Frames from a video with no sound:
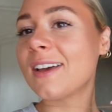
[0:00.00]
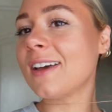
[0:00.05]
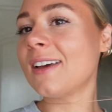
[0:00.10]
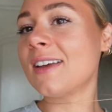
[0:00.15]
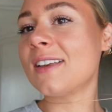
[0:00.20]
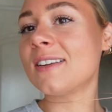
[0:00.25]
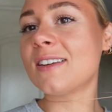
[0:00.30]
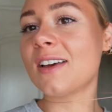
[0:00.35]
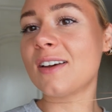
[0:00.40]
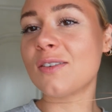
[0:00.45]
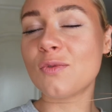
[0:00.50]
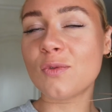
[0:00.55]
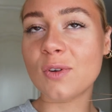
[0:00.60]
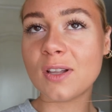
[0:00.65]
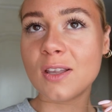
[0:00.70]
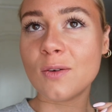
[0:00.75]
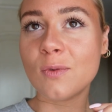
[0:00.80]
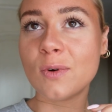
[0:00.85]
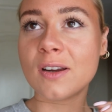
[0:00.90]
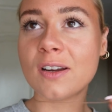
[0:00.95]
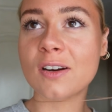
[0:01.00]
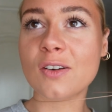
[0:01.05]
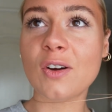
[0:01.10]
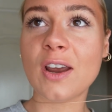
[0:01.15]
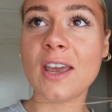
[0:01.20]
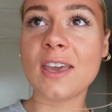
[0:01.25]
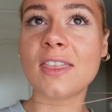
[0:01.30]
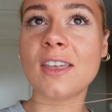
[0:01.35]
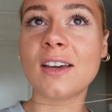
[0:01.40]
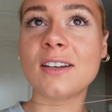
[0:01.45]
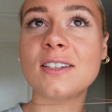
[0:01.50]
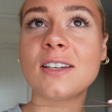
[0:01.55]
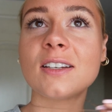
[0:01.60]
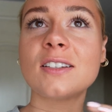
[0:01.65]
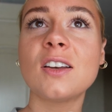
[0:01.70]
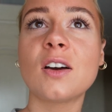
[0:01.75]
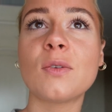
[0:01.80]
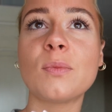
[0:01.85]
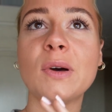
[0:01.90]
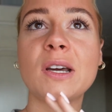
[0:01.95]
And I really want to create that
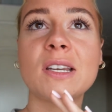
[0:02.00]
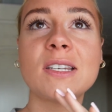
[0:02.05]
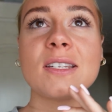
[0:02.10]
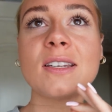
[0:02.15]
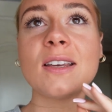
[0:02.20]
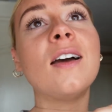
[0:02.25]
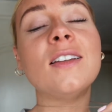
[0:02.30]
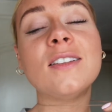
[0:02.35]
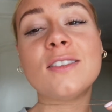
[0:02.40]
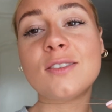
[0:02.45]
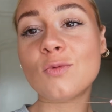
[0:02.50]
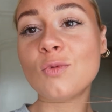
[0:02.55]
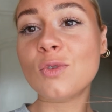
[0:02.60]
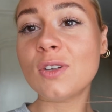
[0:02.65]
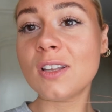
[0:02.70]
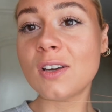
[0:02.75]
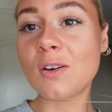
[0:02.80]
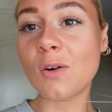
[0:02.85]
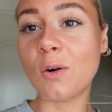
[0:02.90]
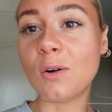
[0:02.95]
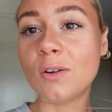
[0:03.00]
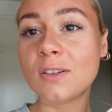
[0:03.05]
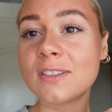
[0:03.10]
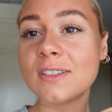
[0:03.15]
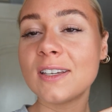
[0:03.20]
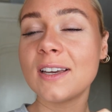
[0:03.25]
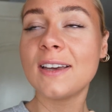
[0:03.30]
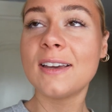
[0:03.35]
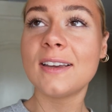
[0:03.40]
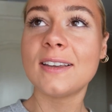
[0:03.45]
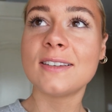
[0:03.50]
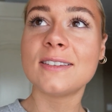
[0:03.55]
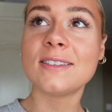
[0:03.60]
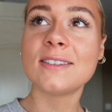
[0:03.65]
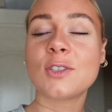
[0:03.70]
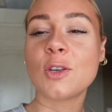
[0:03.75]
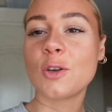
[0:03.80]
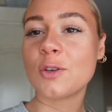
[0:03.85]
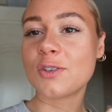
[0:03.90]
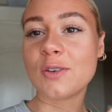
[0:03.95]
TikTok, but it's really cold and
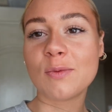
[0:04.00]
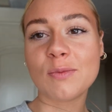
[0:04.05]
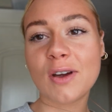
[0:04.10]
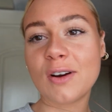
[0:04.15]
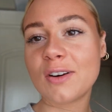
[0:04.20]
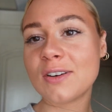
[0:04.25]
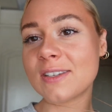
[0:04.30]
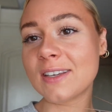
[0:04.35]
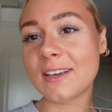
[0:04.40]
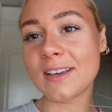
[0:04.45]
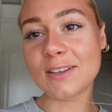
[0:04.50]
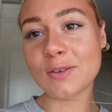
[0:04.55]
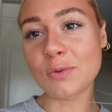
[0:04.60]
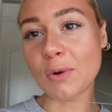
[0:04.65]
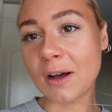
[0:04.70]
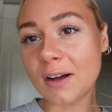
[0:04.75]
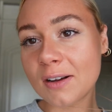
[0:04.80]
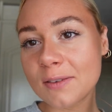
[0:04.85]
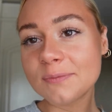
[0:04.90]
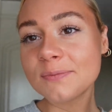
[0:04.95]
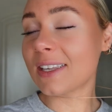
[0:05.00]
it's also embarrassing as well.